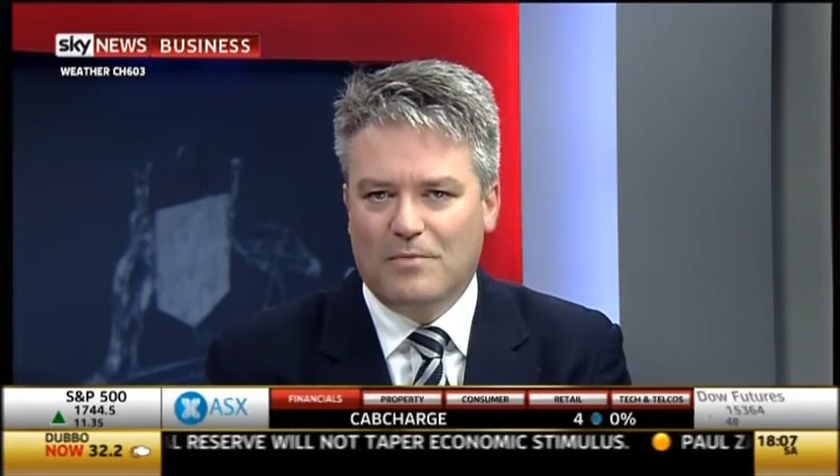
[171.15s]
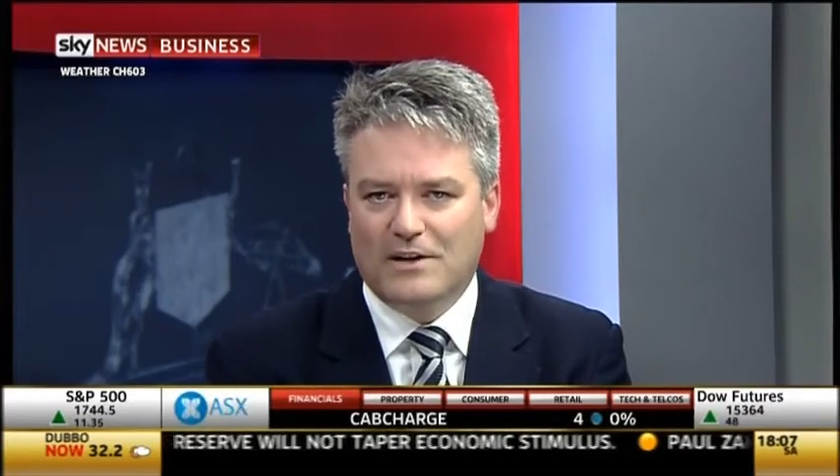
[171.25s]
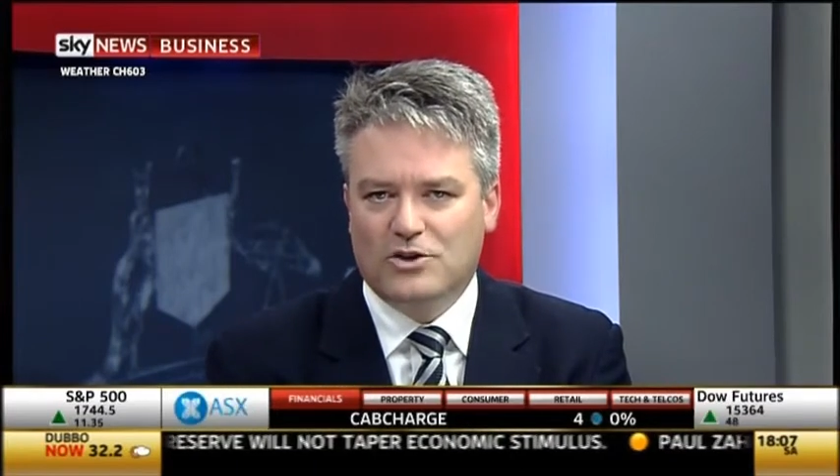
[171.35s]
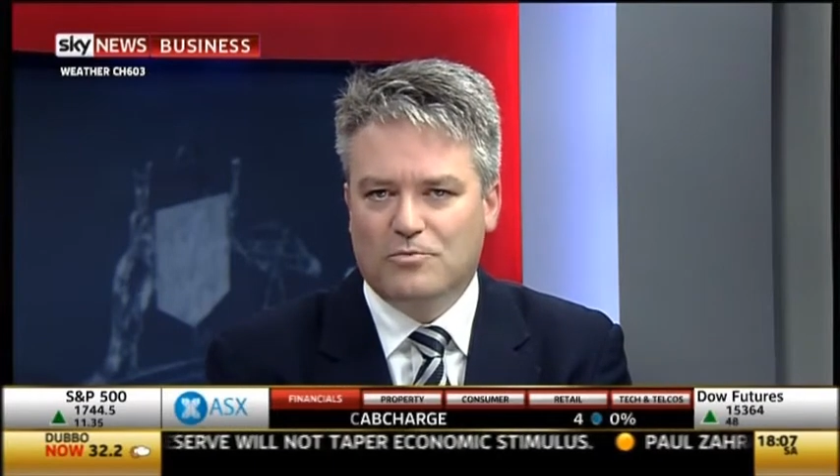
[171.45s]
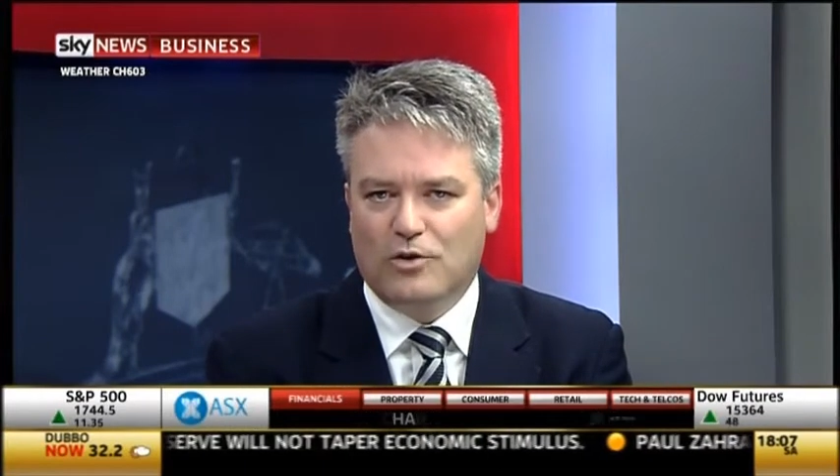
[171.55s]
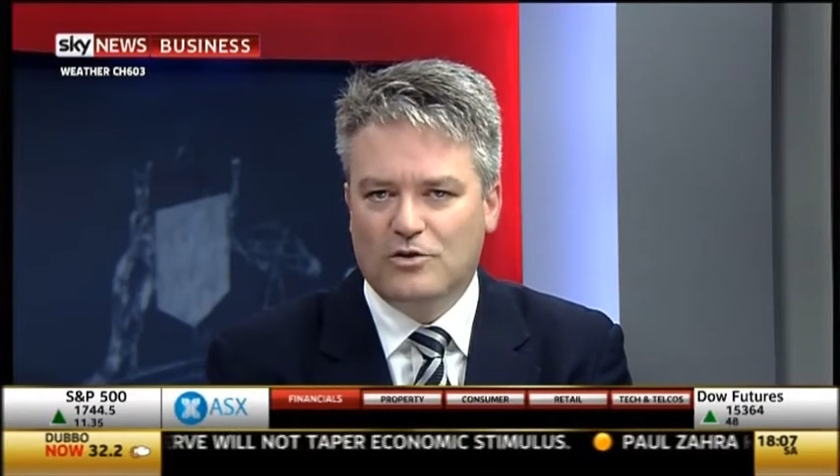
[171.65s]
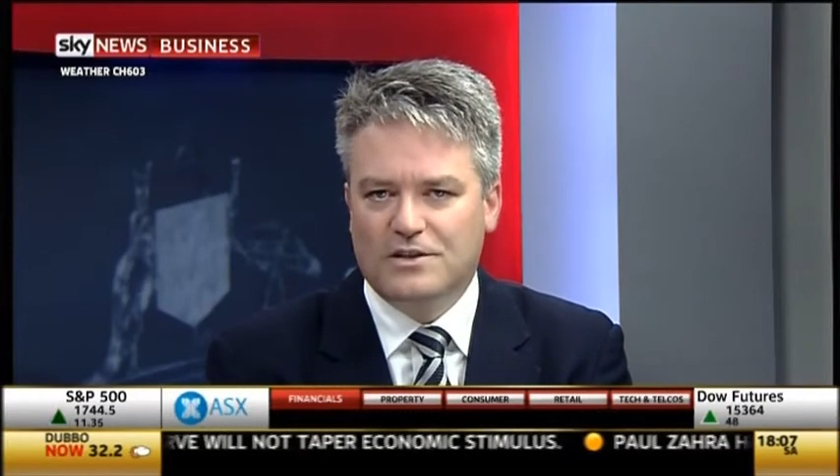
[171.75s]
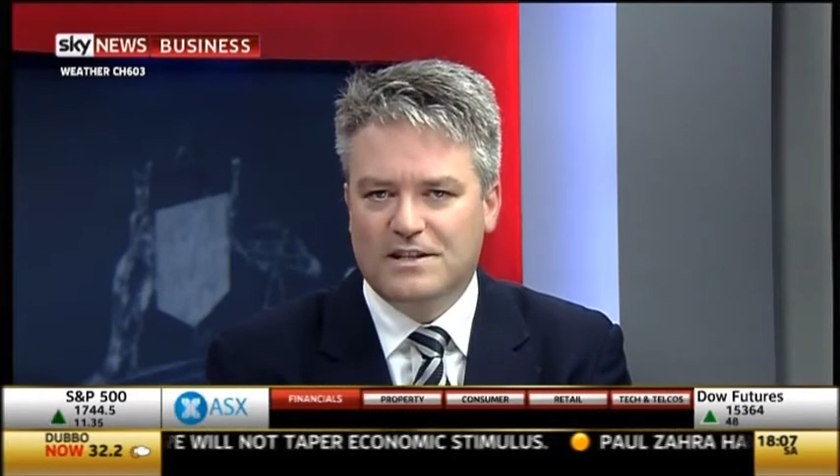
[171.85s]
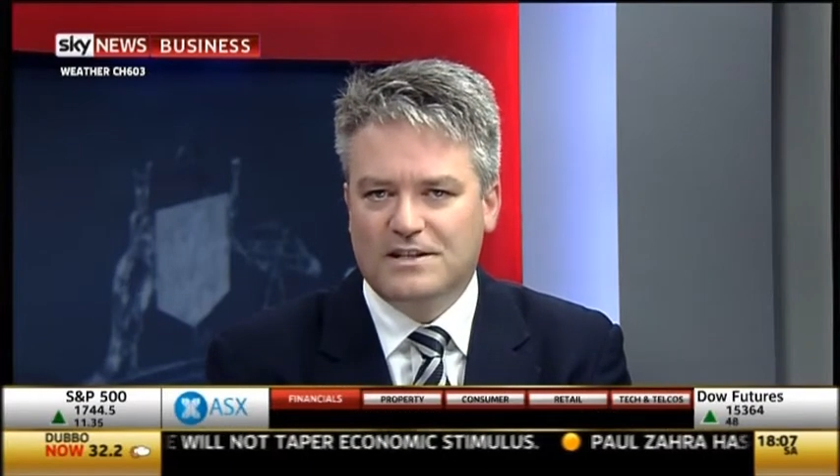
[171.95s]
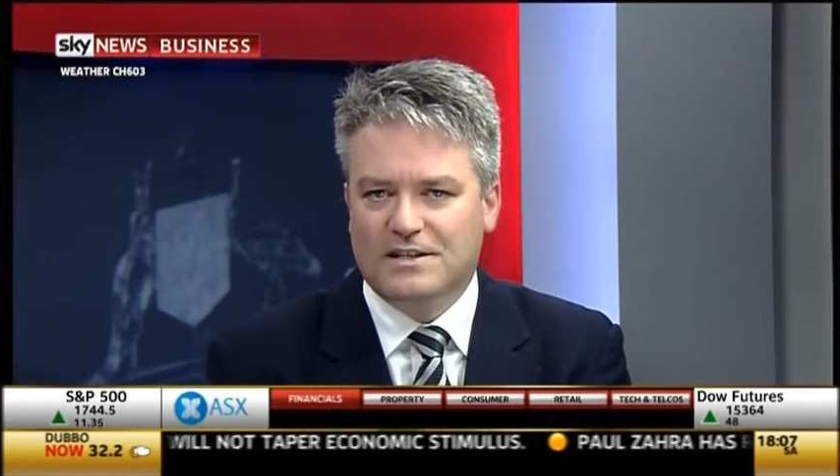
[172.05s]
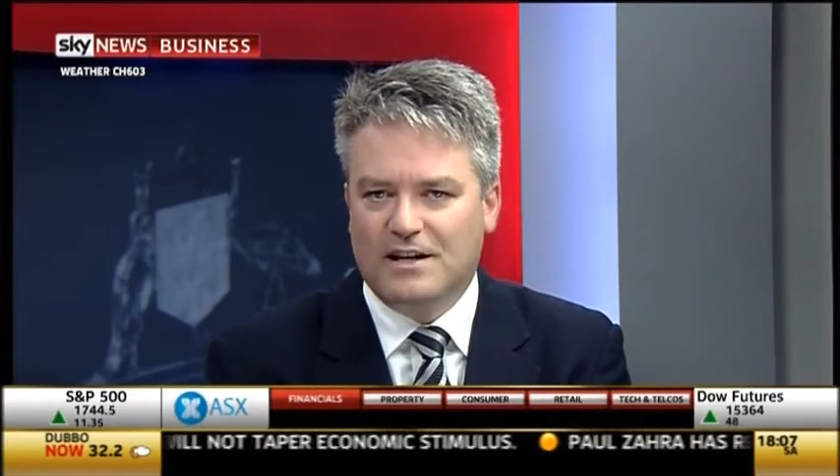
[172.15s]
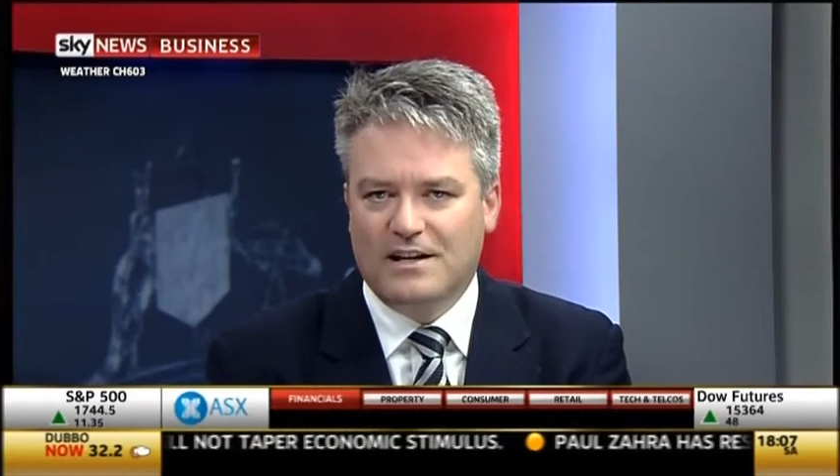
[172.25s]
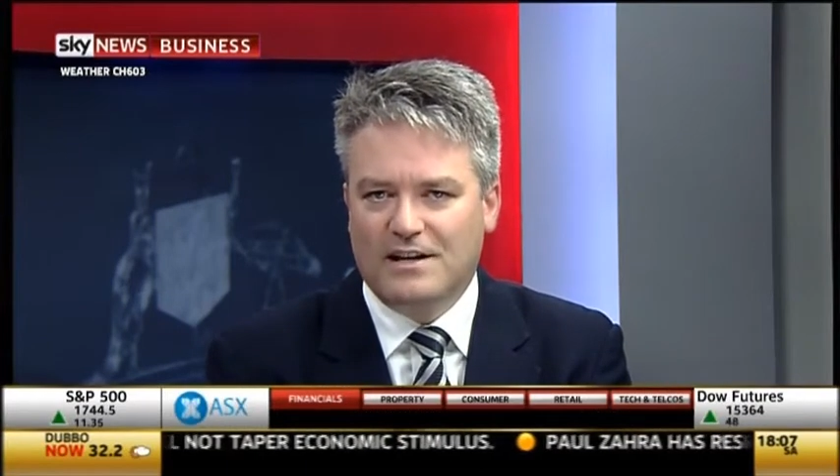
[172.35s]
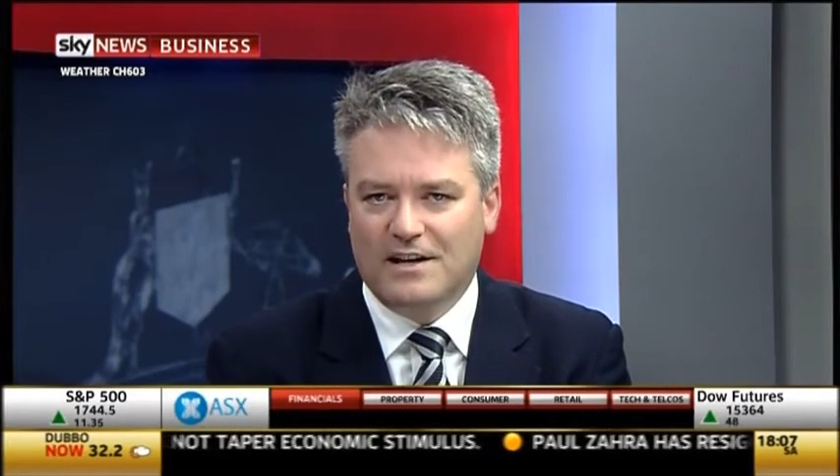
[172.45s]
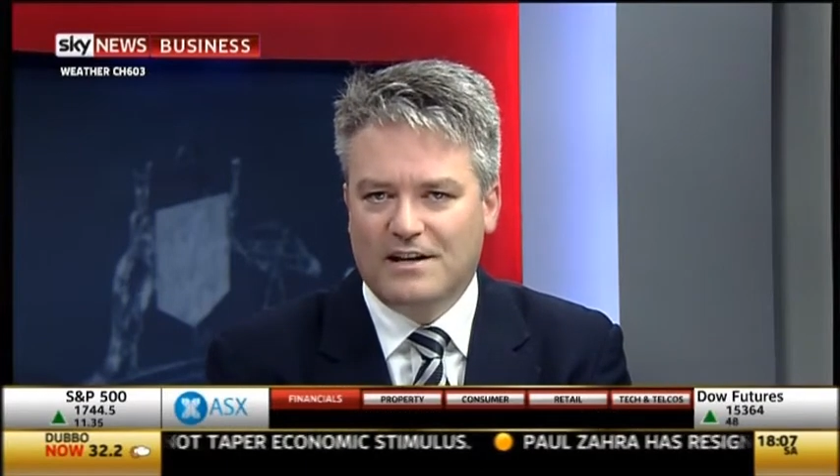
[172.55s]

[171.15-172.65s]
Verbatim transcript: budget process, and,